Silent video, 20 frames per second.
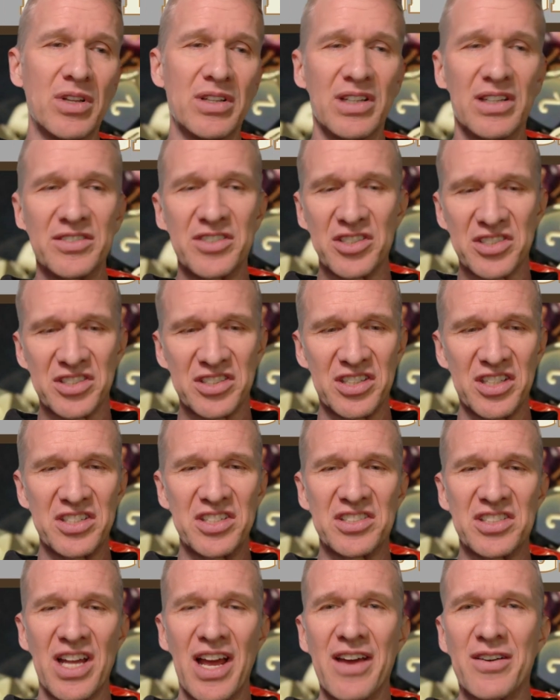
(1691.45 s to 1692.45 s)
and just the
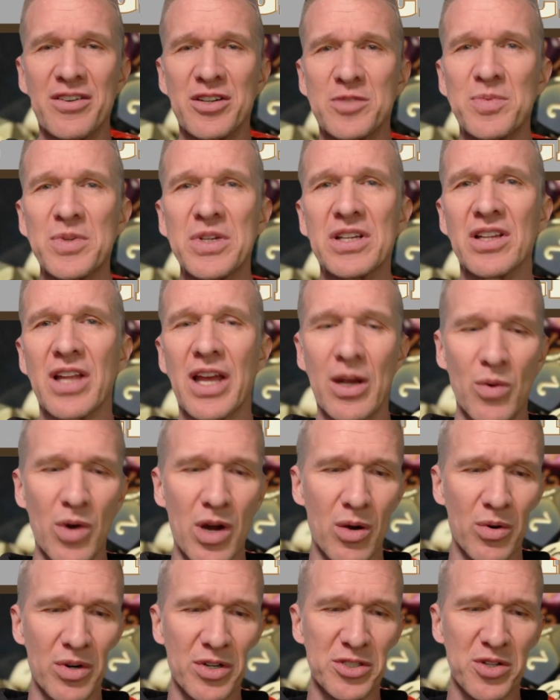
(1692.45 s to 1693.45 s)
designers being like,
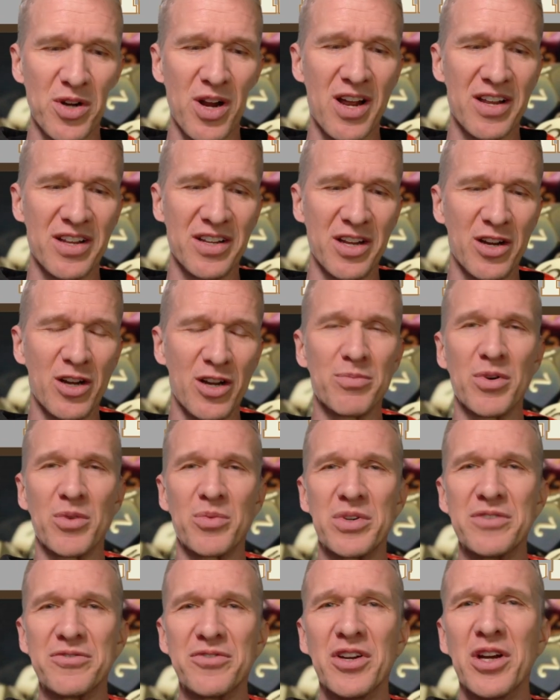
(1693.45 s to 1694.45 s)
well, we're trying here, but
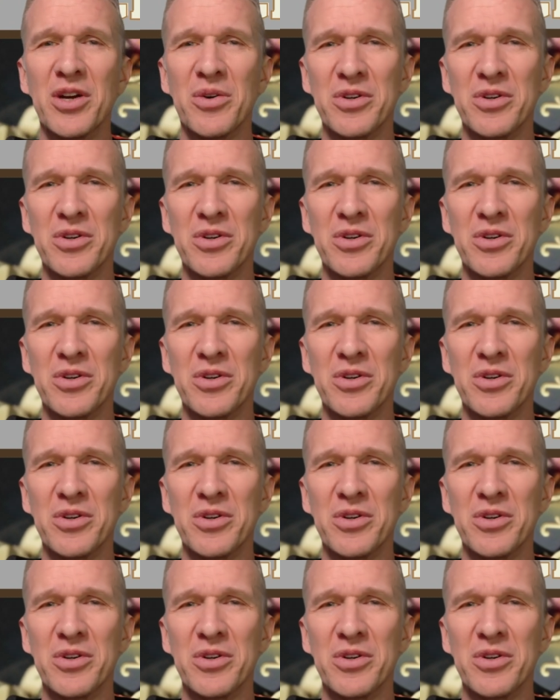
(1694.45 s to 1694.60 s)
we've